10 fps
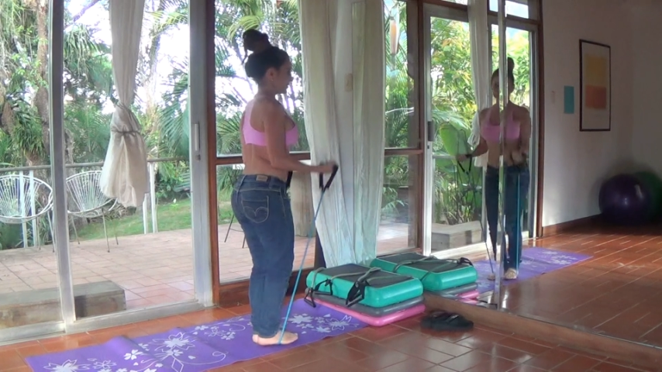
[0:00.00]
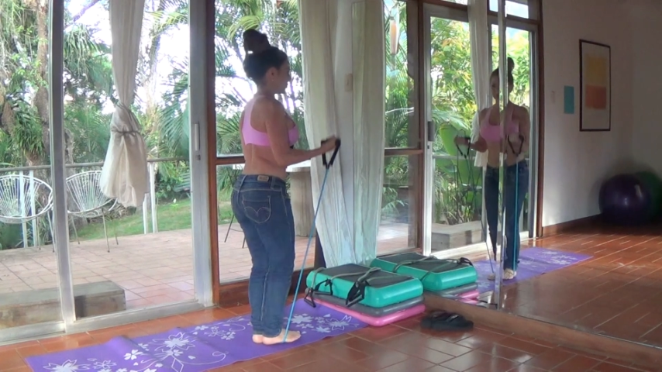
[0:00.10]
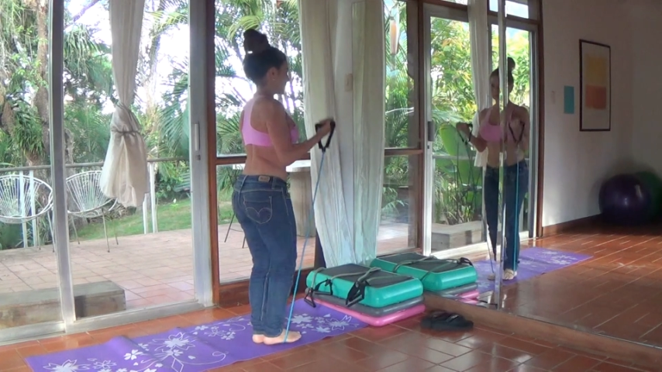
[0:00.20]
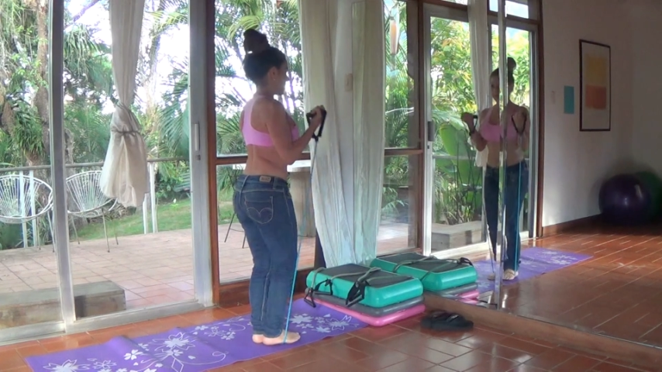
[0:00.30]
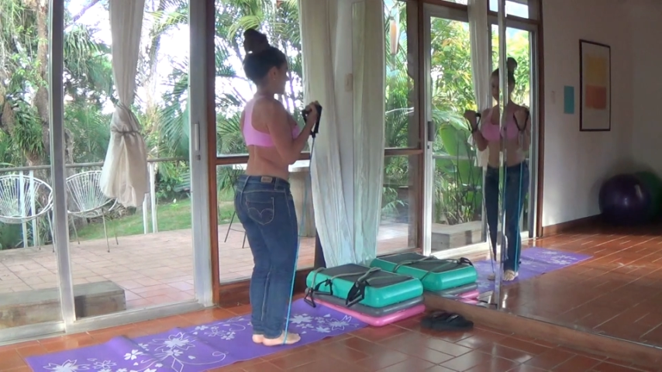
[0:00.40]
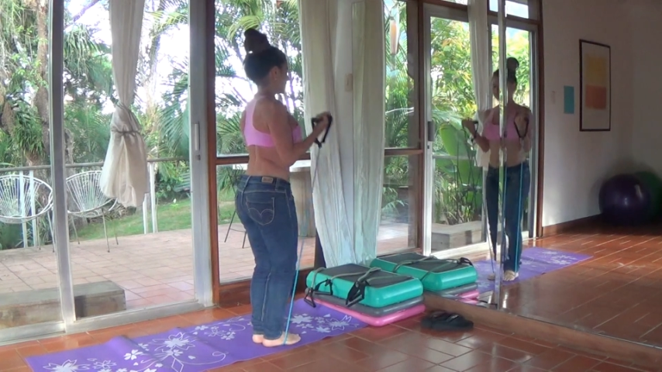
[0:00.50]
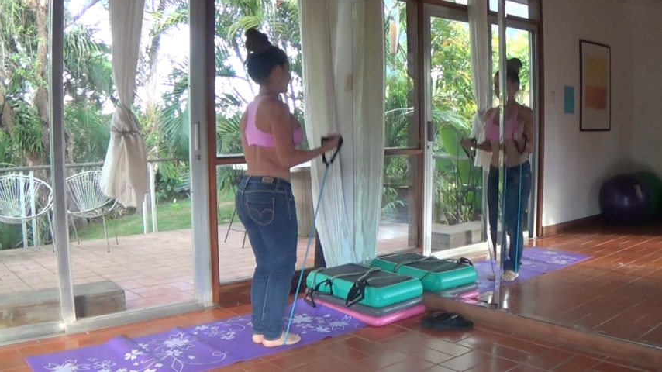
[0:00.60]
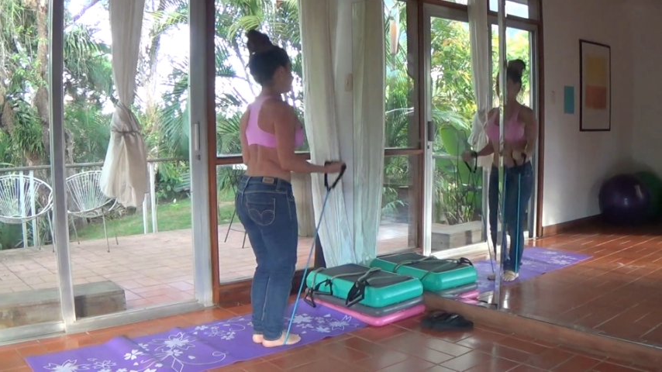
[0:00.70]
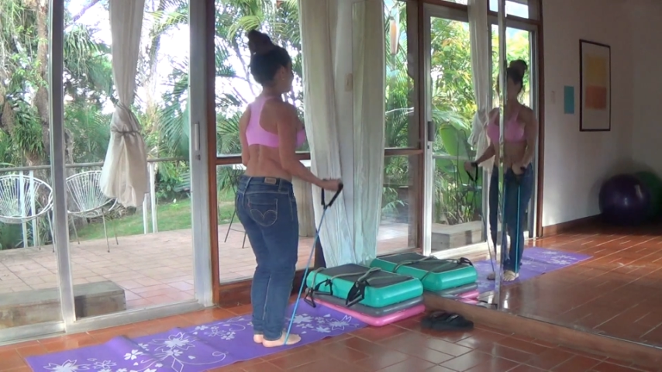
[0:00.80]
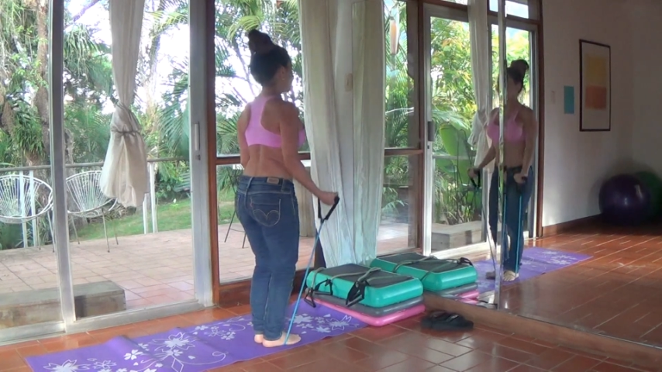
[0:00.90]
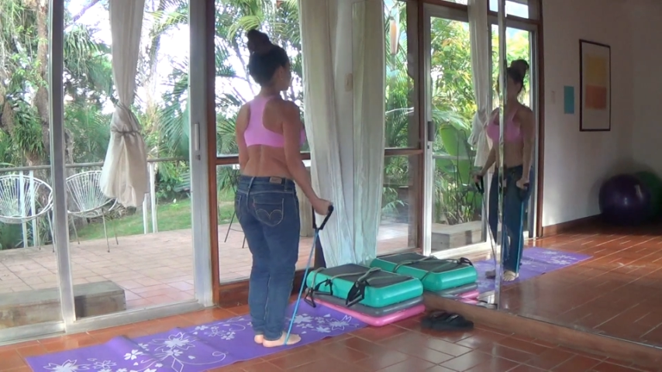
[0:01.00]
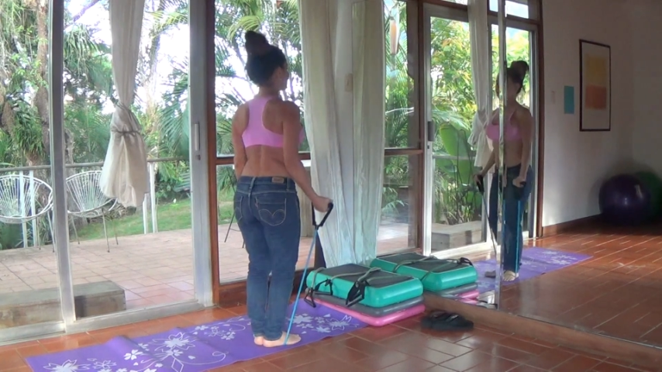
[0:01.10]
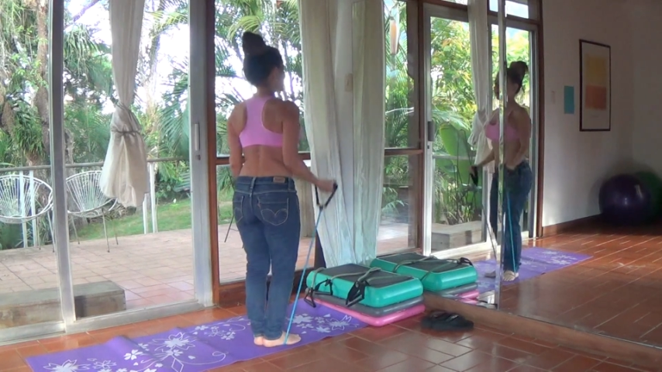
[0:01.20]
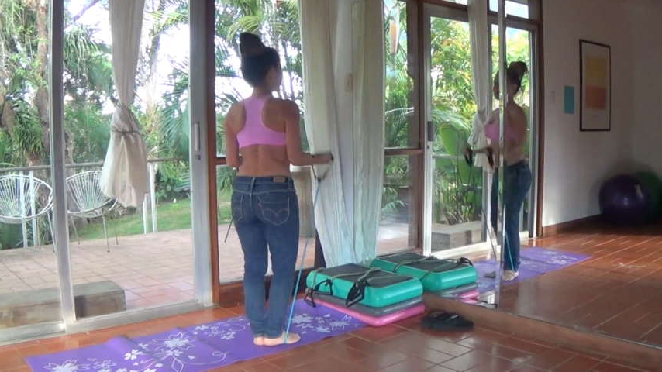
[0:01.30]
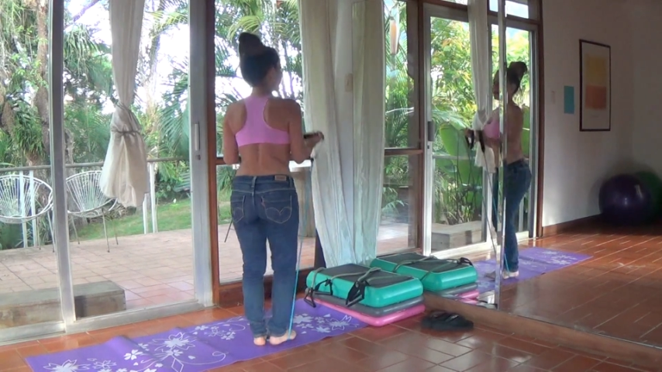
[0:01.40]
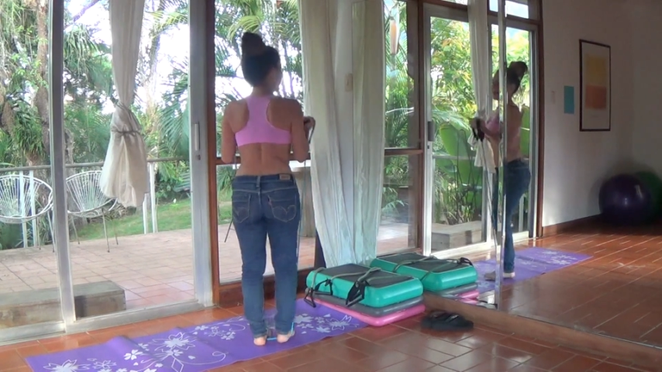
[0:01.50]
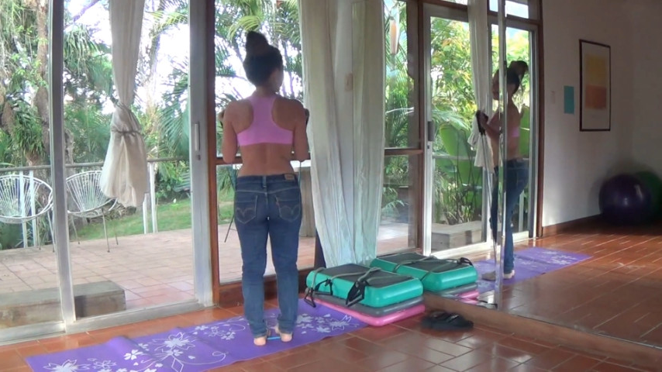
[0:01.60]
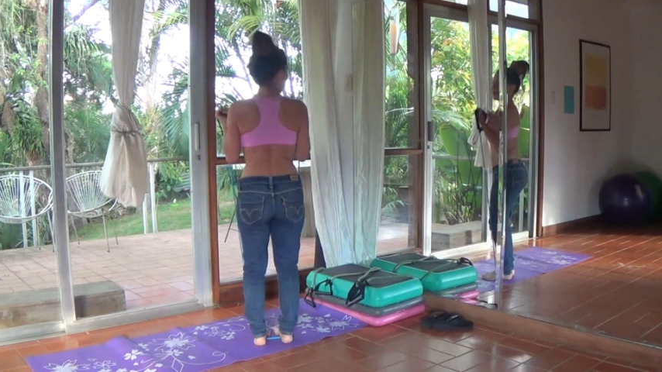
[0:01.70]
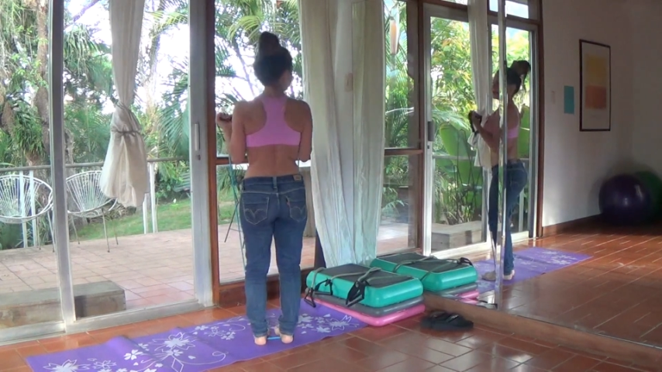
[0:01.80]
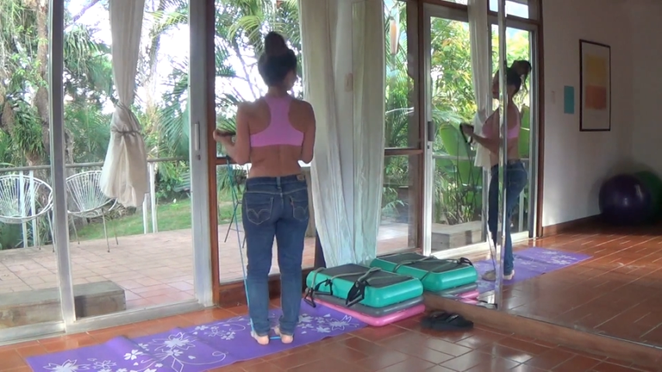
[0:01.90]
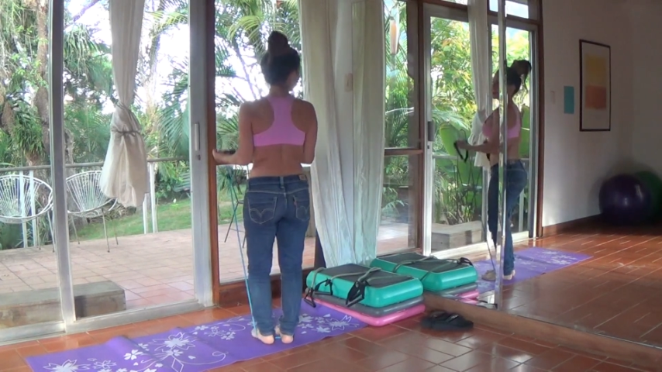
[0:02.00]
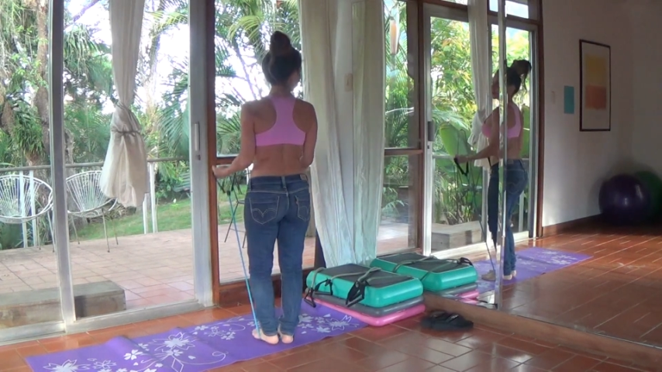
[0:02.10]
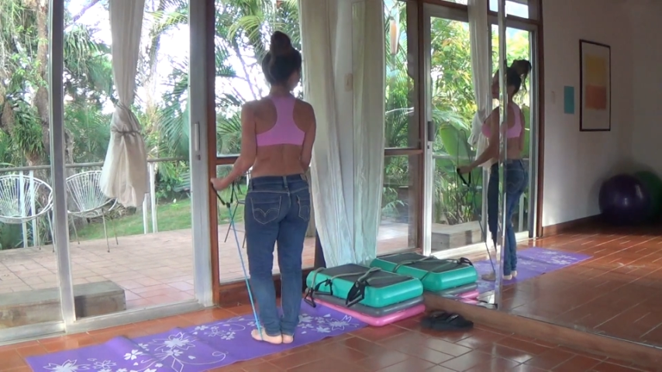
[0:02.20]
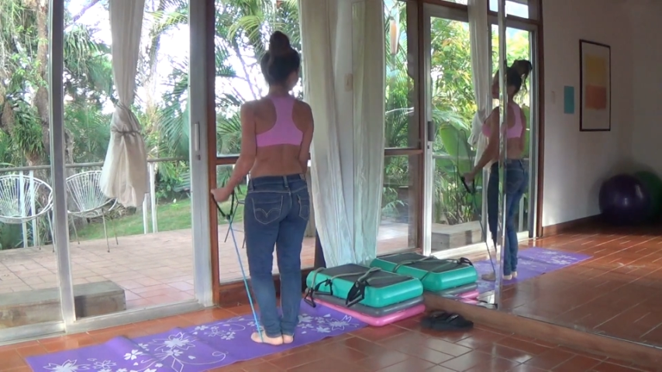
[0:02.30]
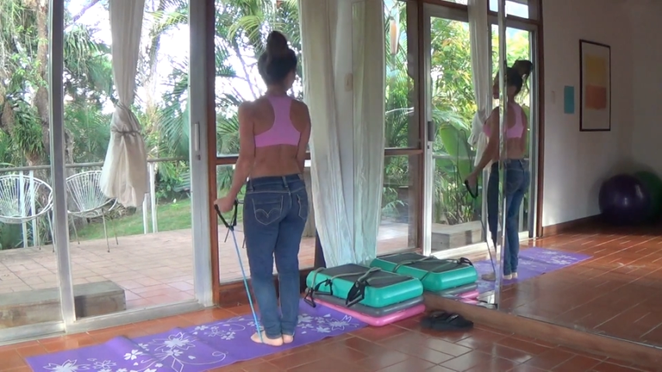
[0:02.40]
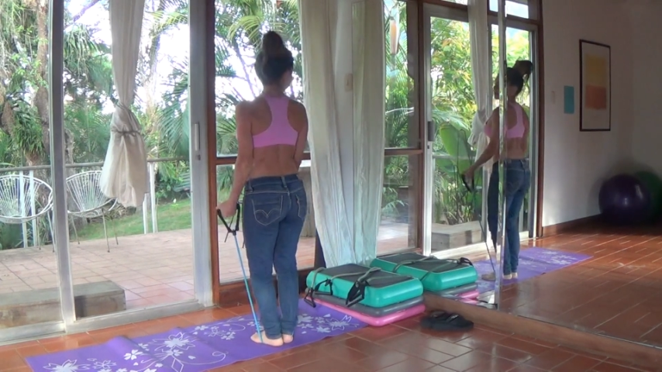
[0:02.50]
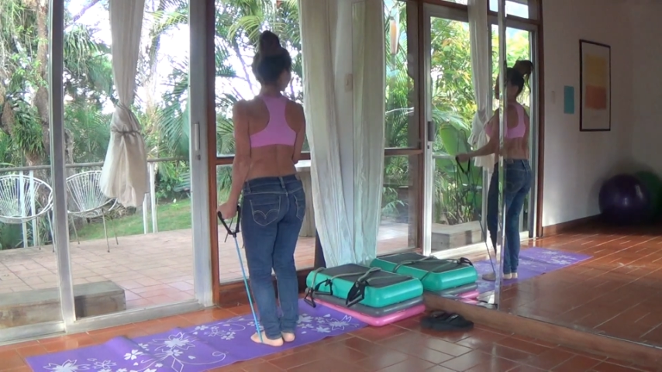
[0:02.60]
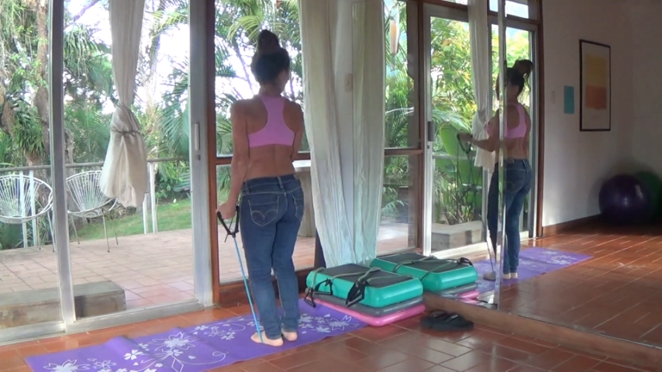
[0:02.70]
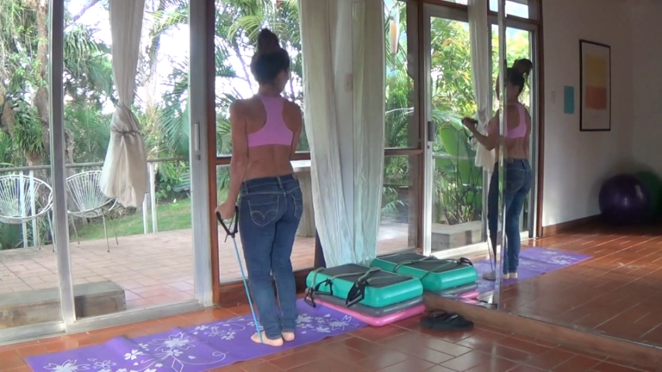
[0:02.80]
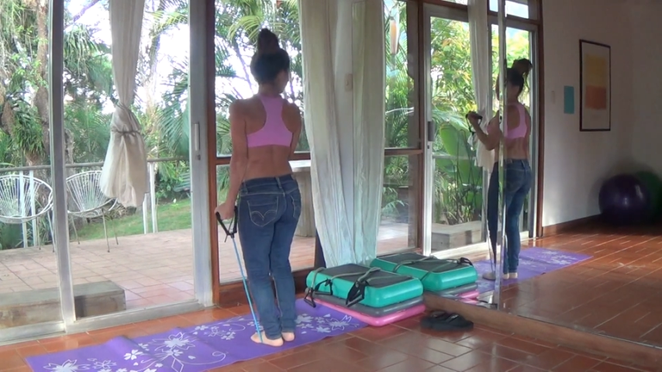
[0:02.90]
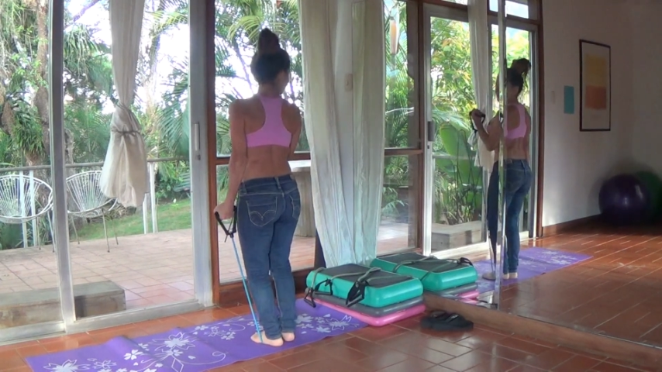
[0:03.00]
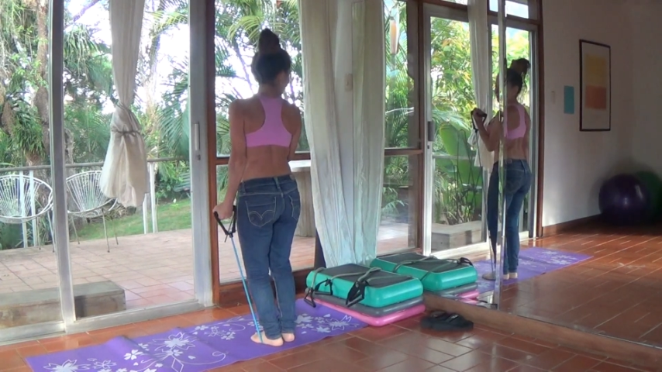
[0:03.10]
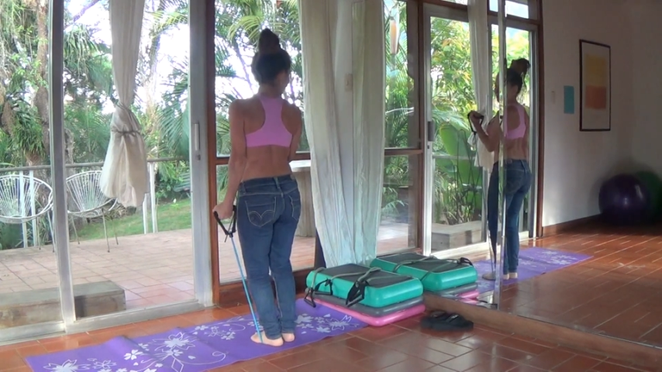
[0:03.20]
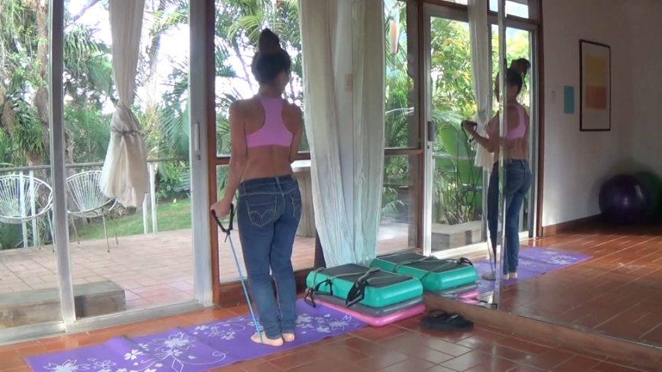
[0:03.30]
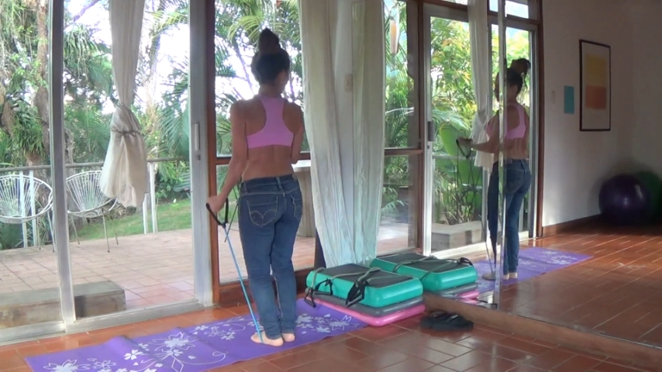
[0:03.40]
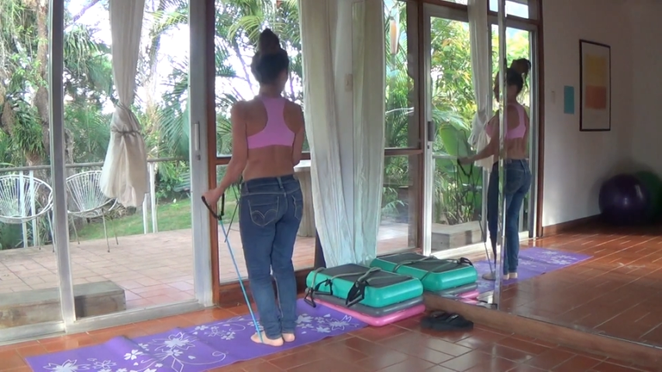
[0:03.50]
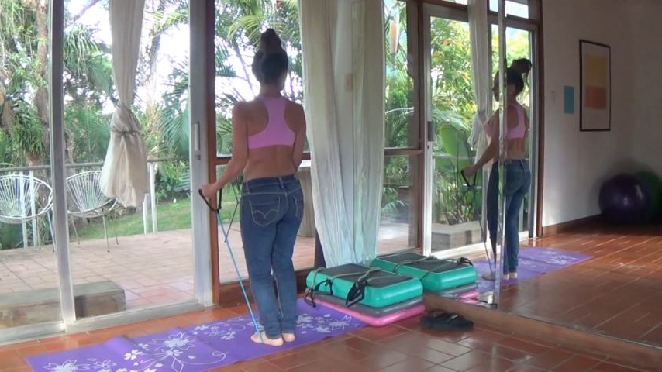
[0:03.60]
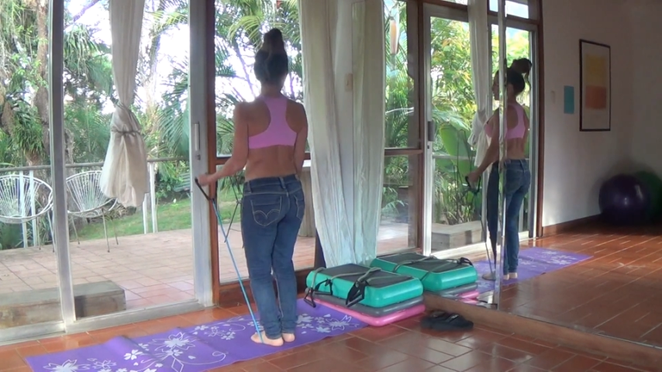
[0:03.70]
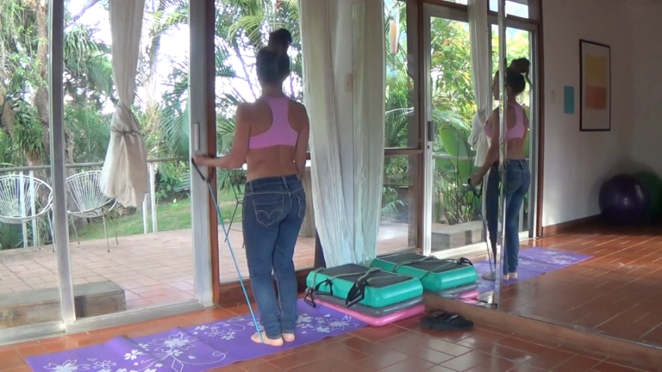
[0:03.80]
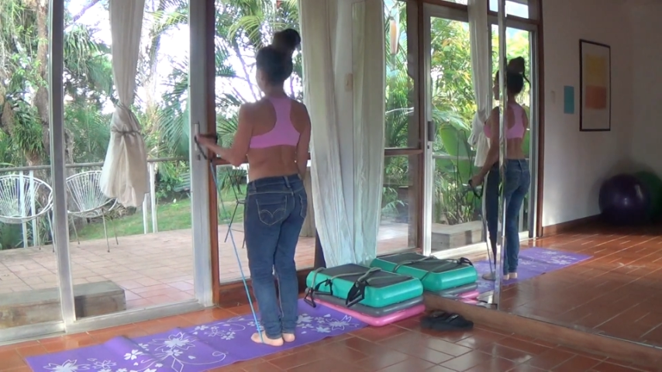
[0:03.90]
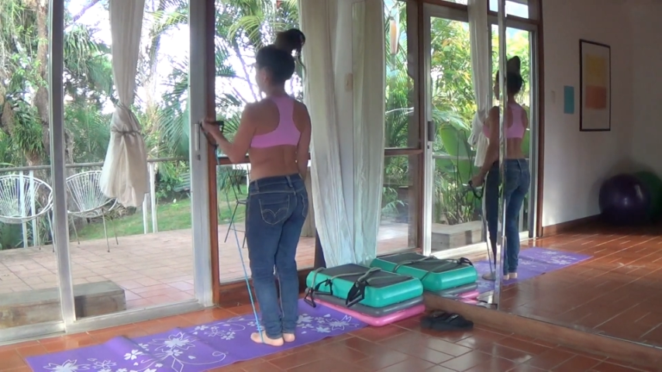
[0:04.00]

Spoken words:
Nobody's mouth can be seen.